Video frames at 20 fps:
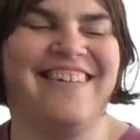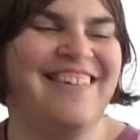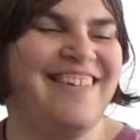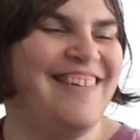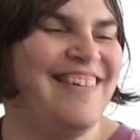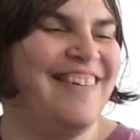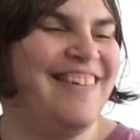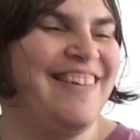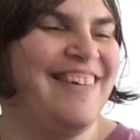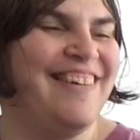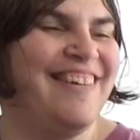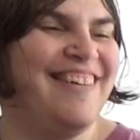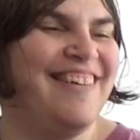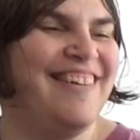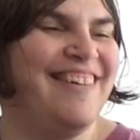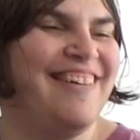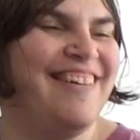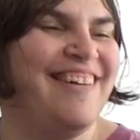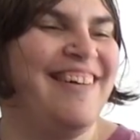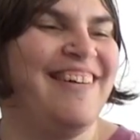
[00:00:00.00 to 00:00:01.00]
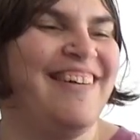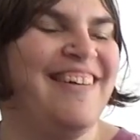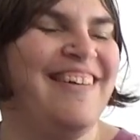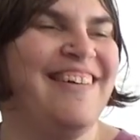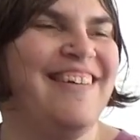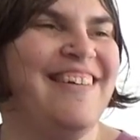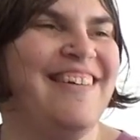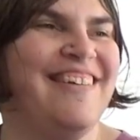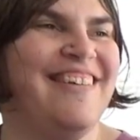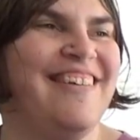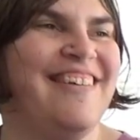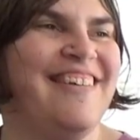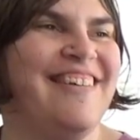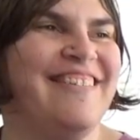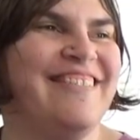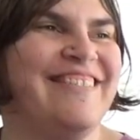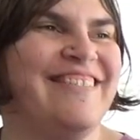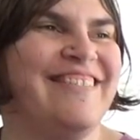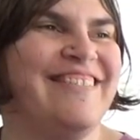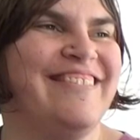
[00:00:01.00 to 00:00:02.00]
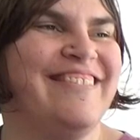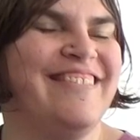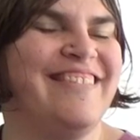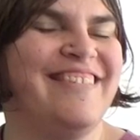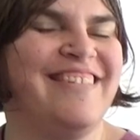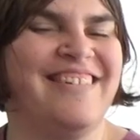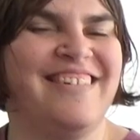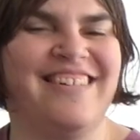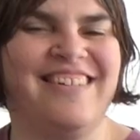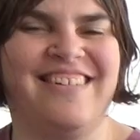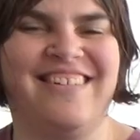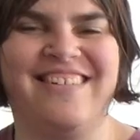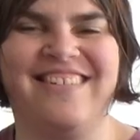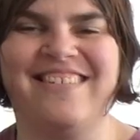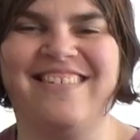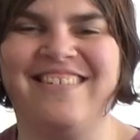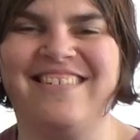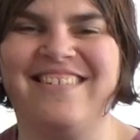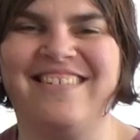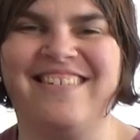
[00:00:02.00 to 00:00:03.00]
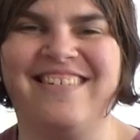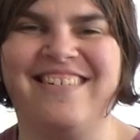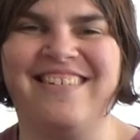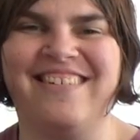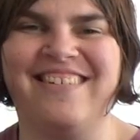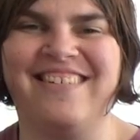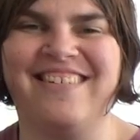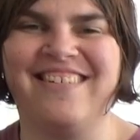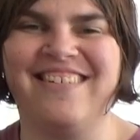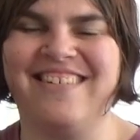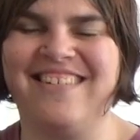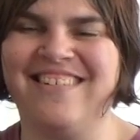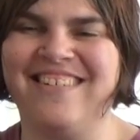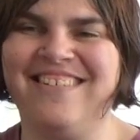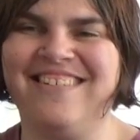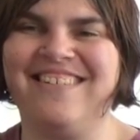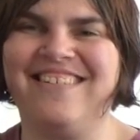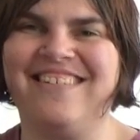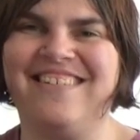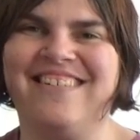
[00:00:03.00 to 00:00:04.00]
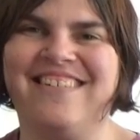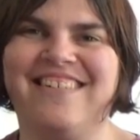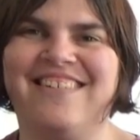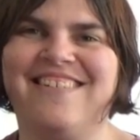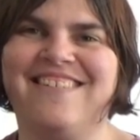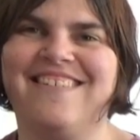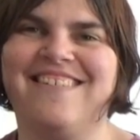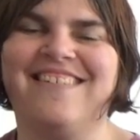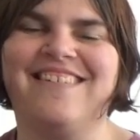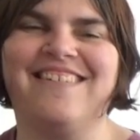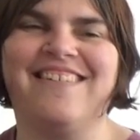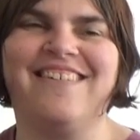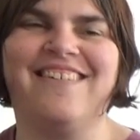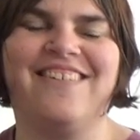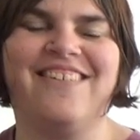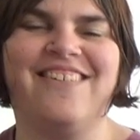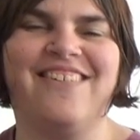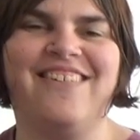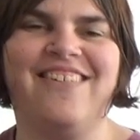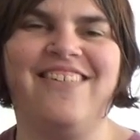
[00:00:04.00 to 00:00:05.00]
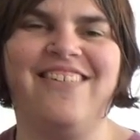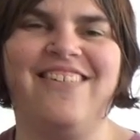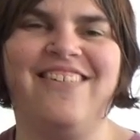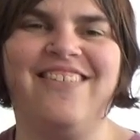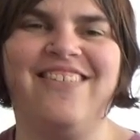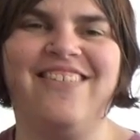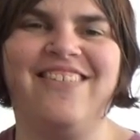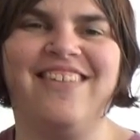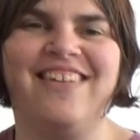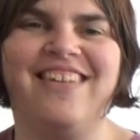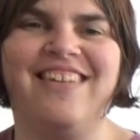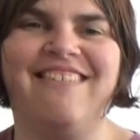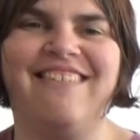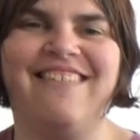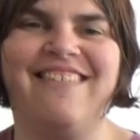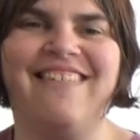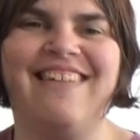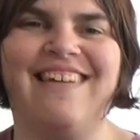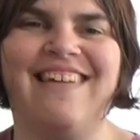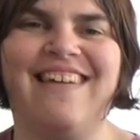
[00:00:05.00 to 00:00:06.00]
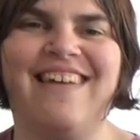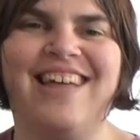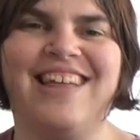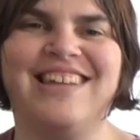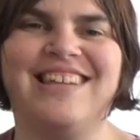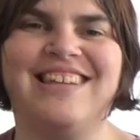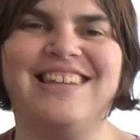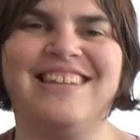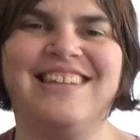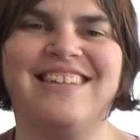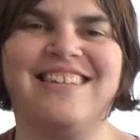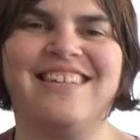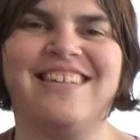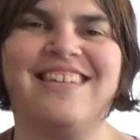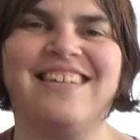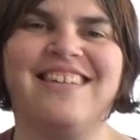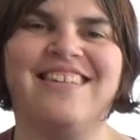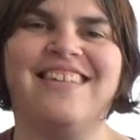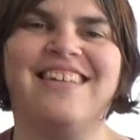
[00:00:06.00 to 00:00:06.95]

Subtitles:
(not speaking)